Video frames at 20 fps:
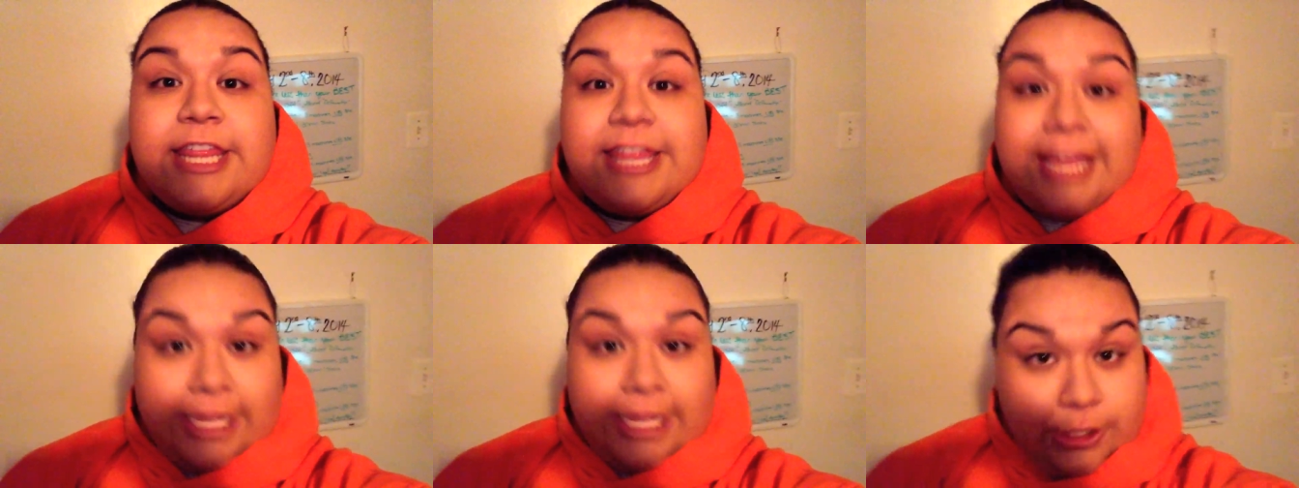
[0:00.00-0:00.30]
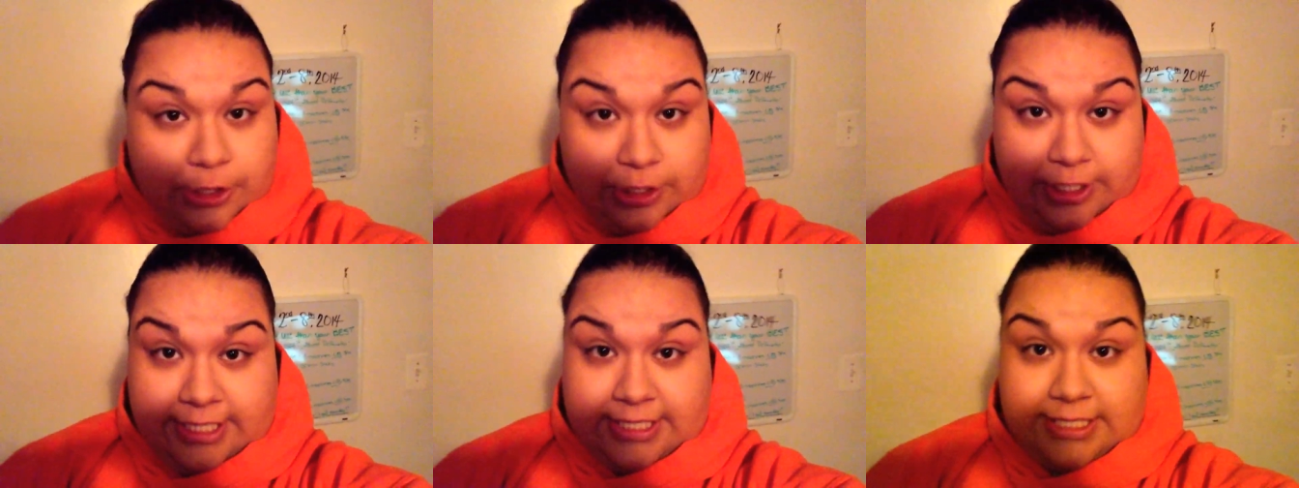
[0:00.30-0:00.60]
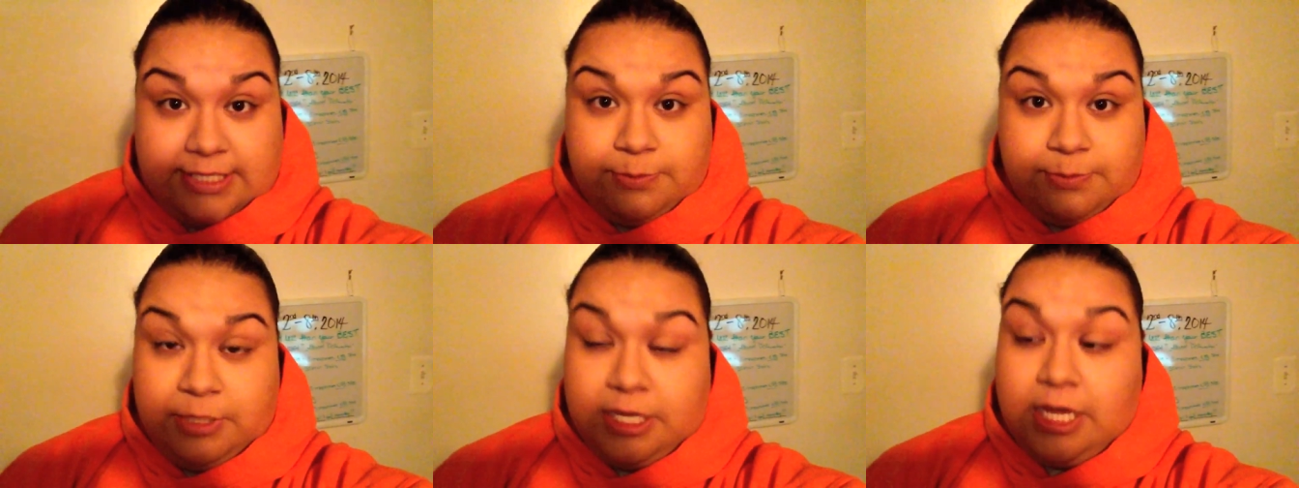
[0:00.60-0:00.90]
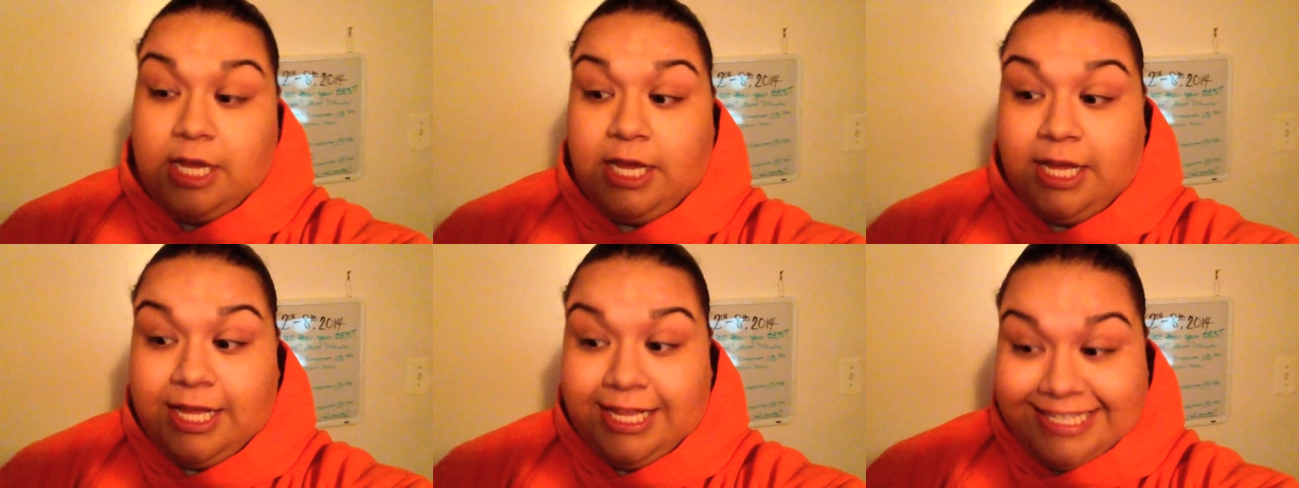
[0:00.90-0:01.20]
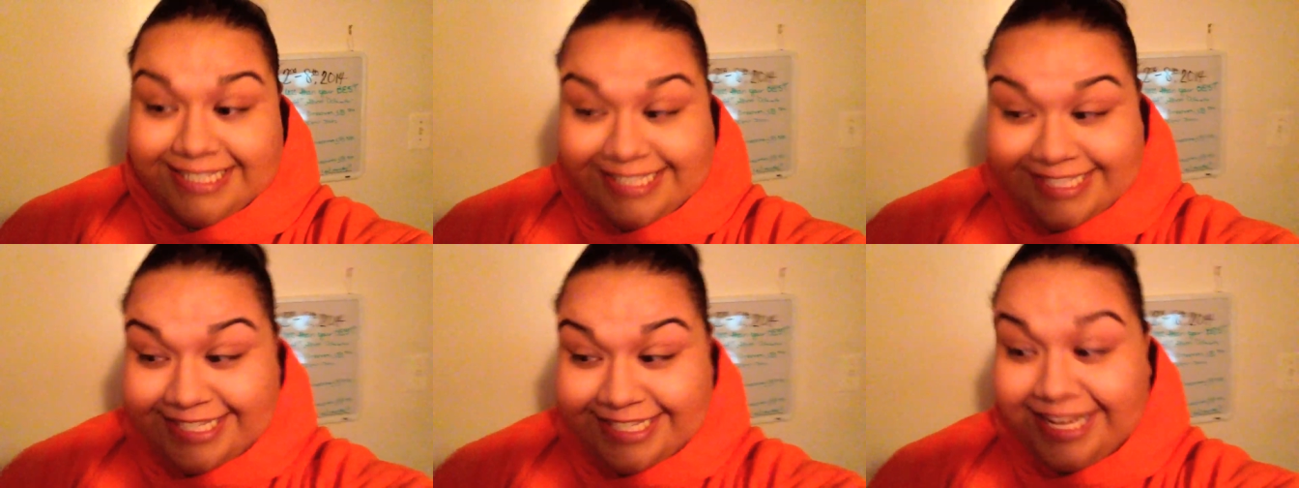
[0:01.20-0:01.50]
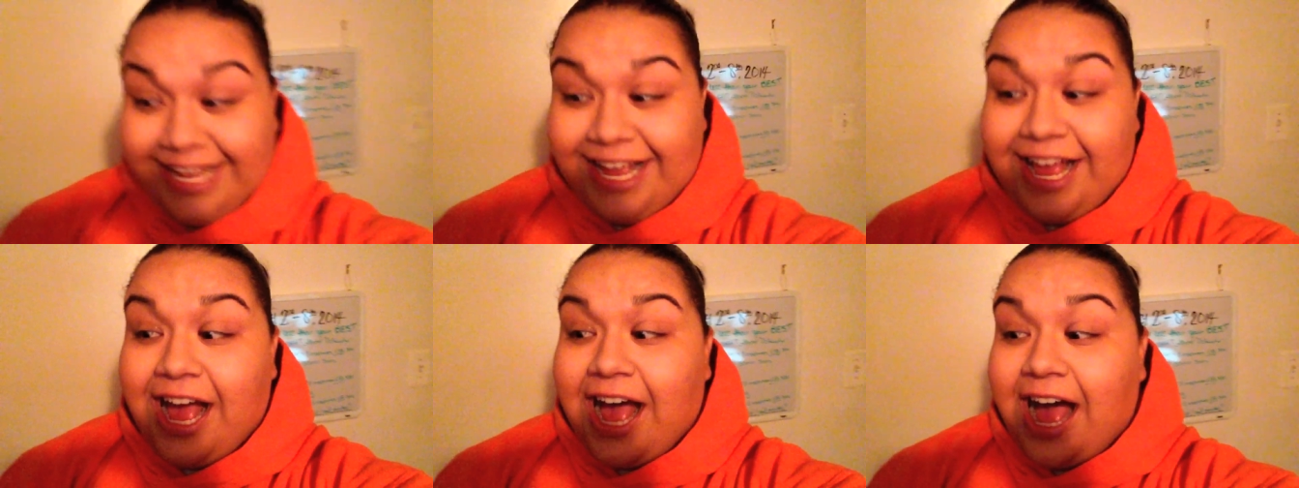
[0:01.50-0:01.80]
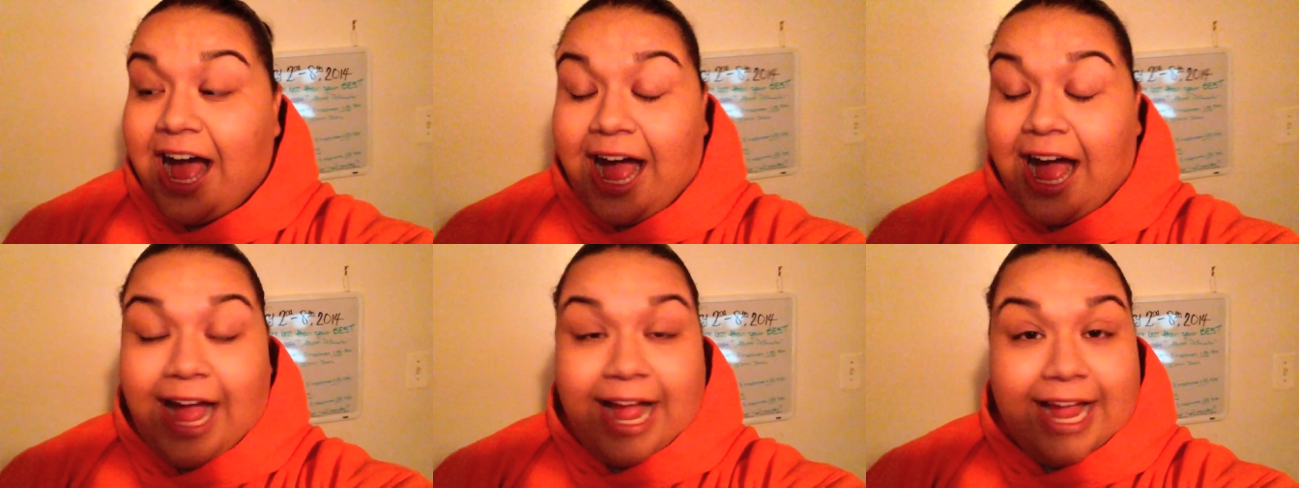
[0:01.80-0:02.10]
thank goodness because
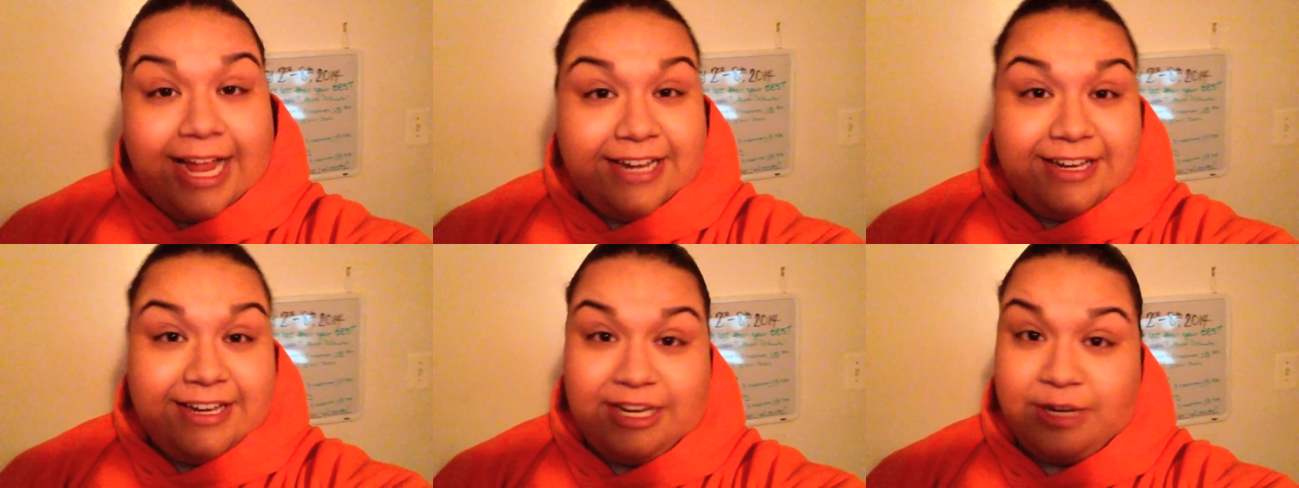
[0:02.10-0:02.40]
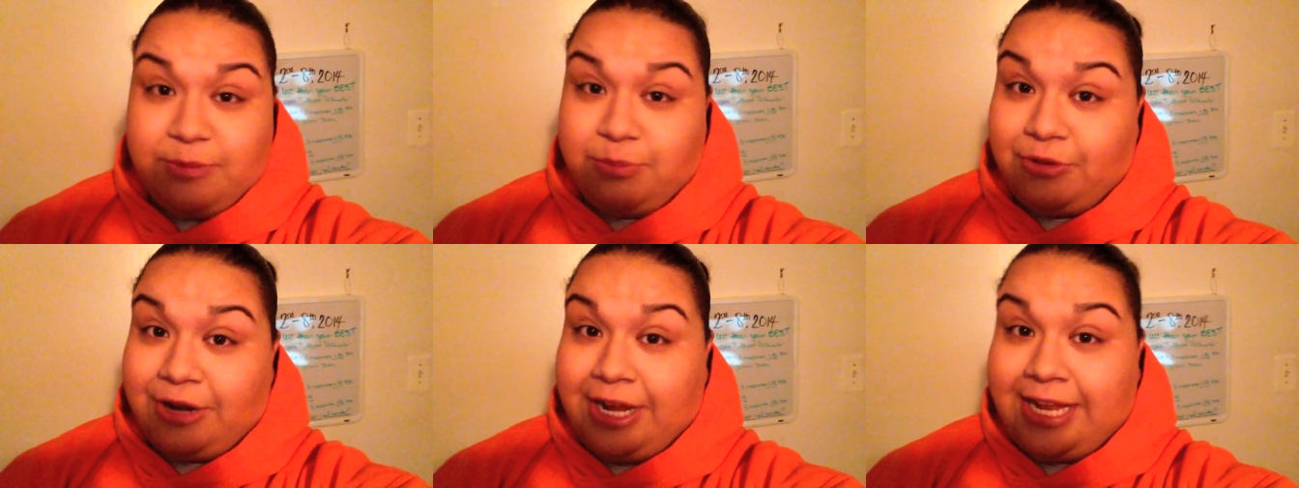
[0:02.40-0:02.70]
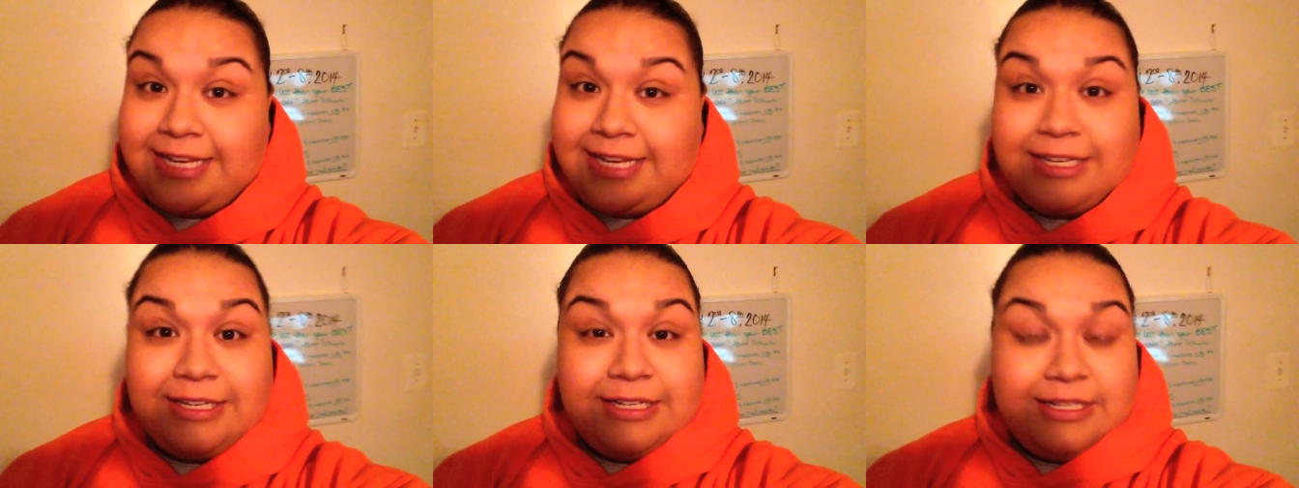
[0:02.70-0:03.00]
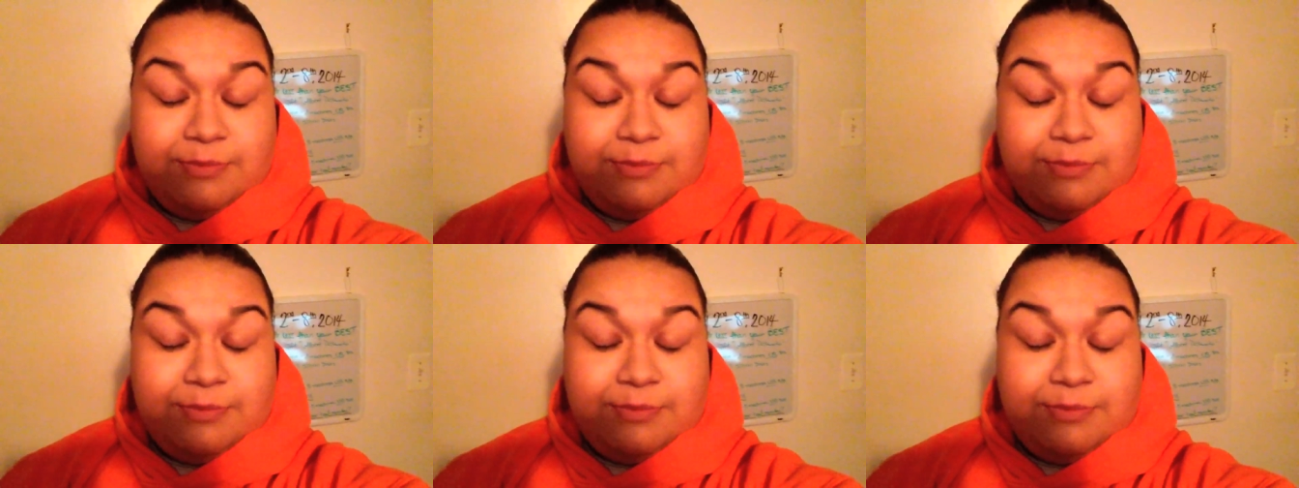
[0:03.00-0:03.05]
I need a break.